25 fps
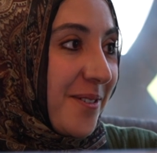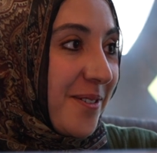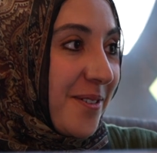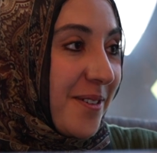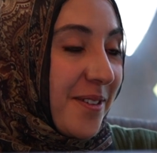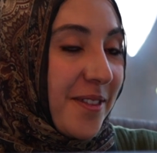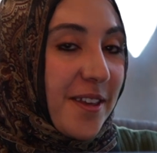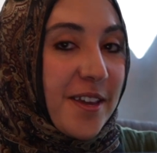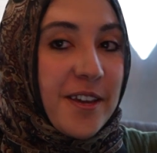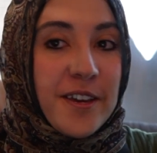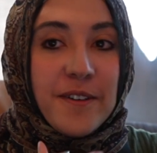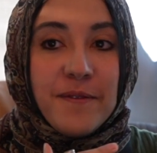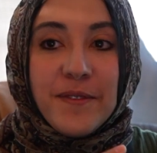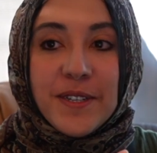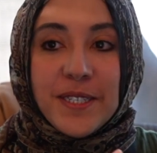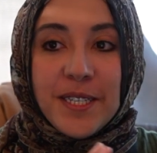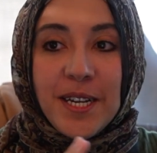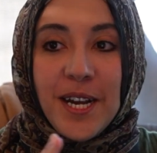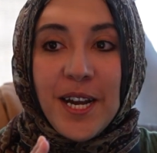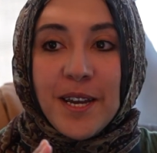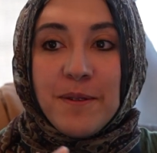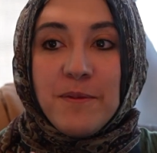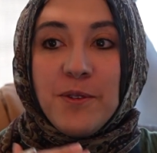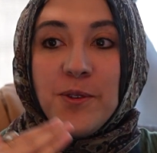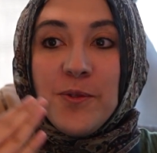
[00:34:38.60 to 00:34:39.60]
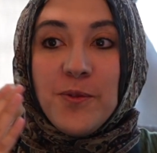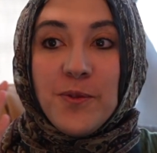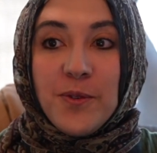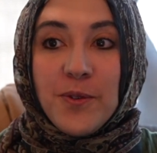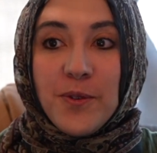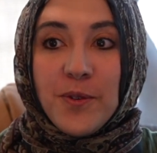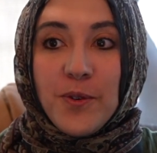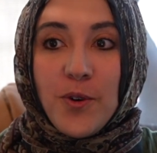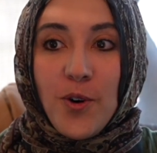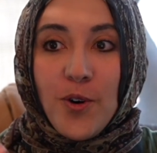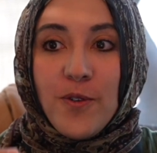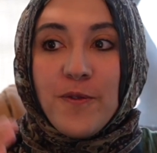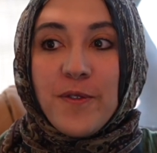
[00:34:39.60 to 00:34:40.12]
Think of a time you
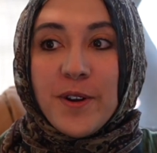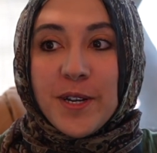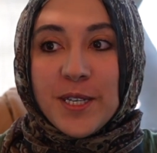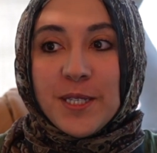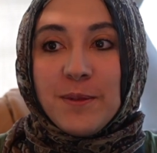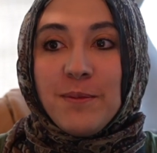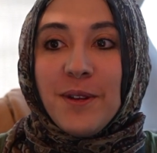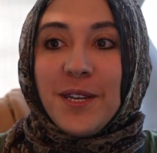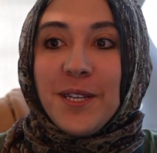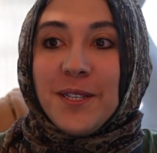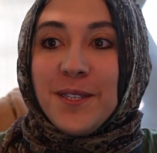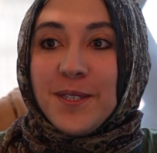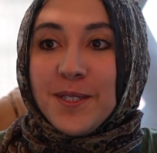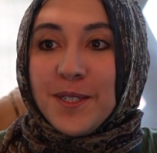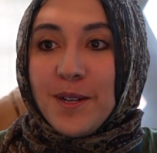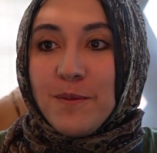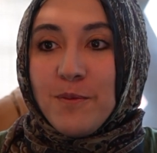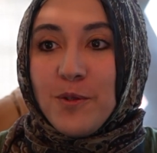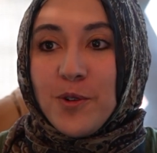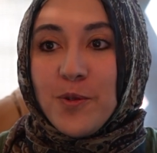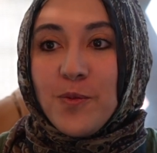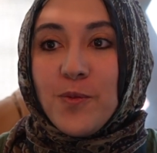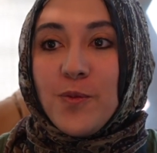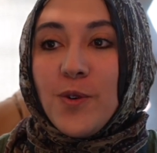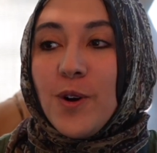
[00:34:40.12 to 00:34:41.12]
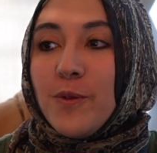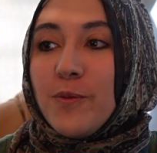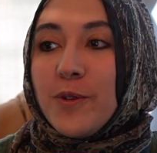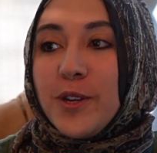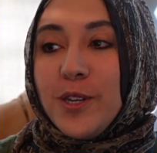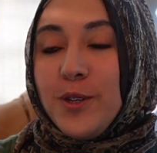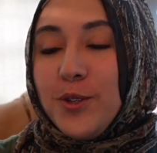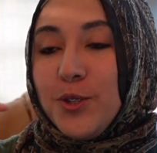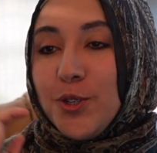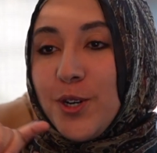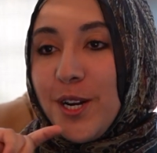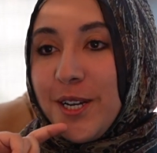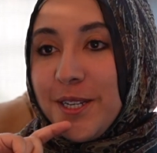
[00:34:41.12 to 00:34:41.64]
over-explained to someone. What were
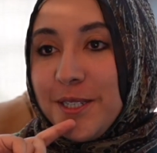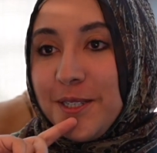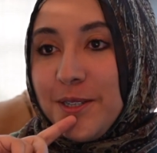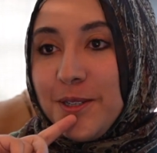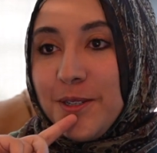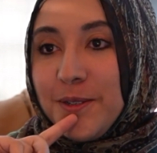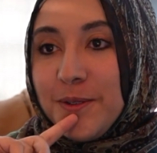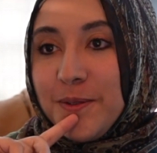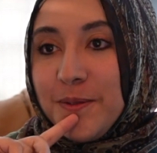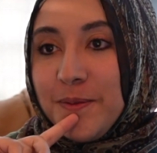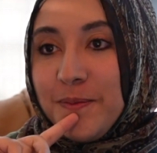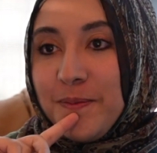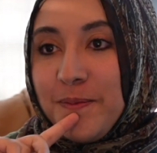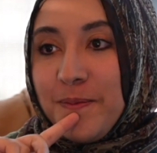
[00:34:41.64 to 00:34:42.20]
you trying to do?